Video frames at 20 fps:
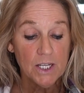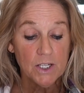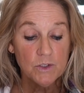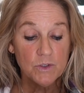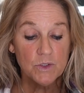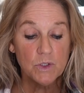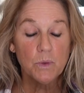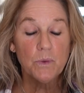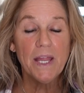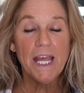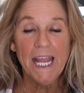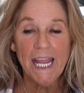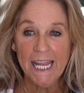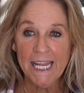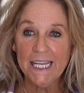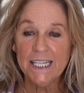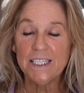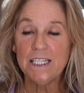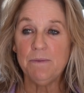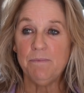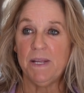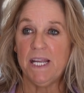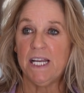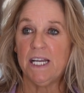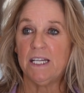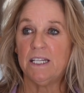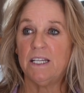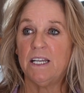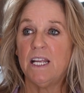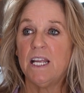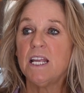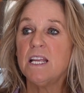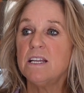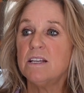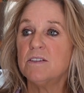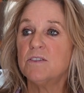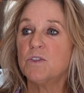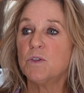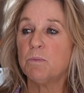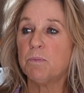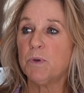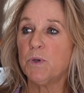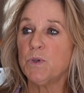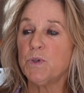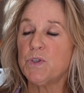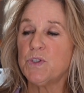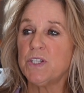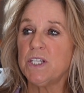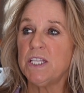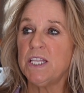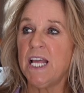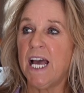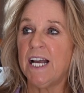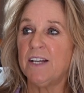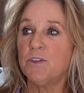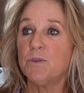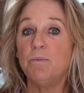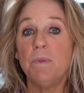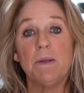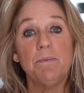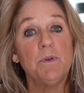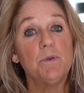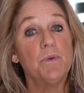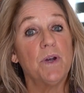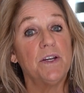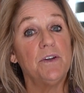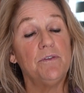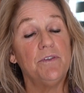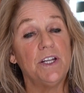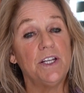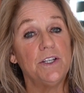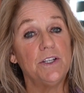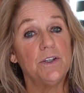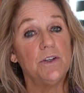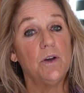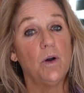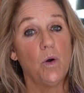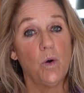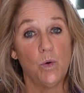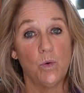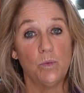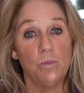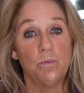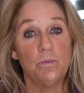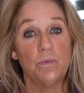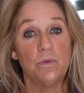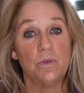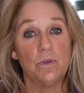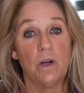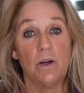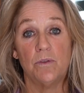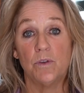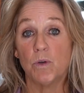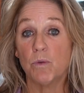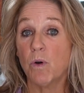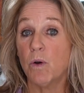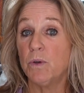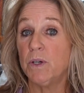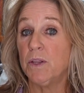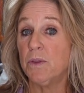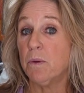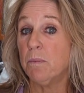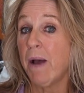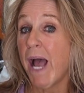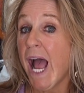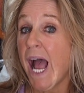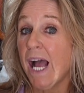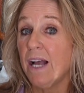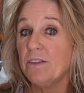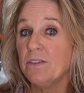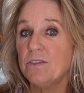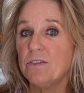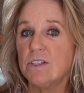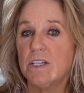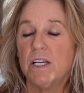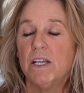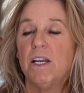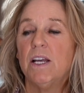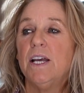So the handyman is the person that's maybe renovated homes of their own in the past.